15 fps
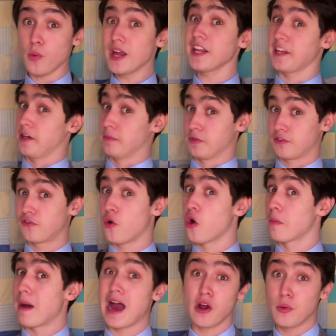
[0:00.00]
Williams for
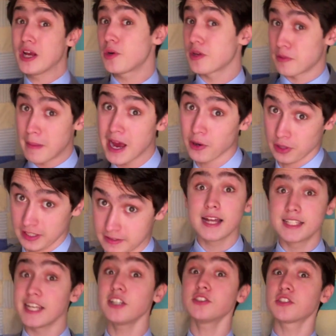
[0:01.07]
My Week with Marilyn.
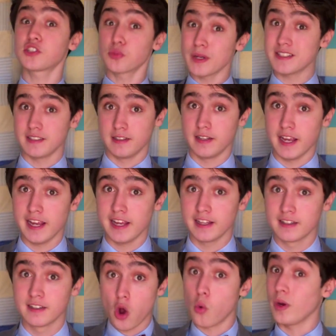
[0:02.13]
Tilda Swinton
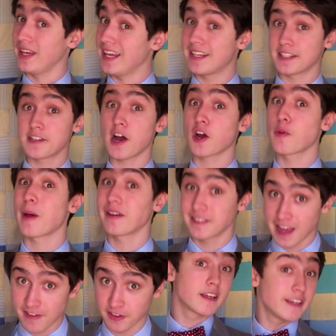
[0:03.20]
in We Need to Talk About Kevin.